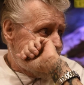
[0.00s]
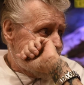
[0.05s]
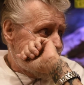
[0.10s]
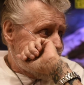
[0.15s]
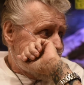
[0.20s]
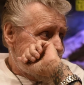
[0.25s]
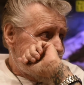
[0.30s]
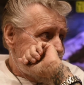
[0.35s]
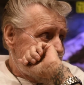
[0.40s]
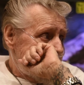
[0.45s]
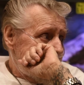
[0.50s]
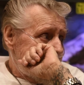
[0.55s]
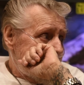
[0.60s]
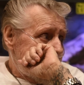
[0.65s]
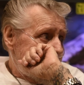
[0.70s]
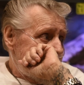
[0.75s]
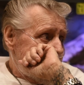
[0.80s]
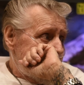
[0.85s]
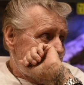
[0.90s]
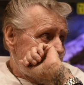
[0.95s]

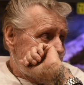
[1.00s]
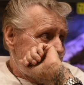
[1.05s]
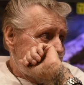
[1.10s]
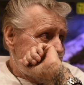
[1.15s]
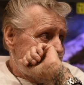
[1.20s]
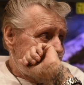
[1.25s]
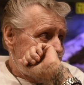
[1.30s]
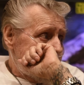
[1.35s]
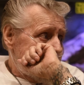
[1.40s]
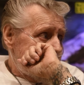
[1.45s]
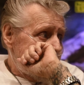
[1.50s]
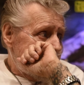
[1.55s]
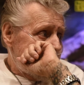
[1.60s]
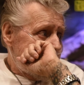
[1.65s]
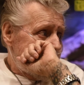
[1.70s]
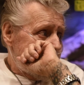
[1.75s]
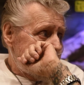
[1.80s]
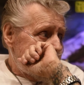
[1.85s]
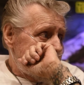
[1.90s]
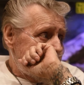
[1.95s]
sterilization.
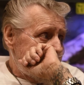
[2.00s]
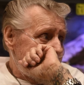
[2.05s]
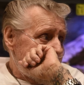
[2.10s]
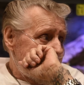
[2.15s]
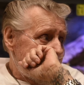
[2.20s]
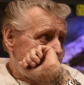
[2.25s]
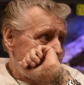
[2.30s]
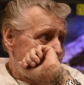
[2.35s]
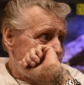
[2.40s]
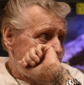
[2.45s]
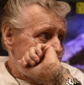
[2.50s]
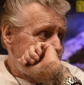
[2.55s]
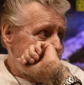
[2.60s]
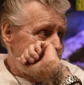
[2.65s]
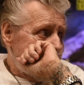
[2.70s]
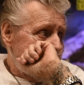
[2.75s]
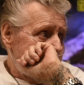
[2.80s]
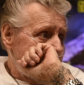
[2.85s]
Every single night.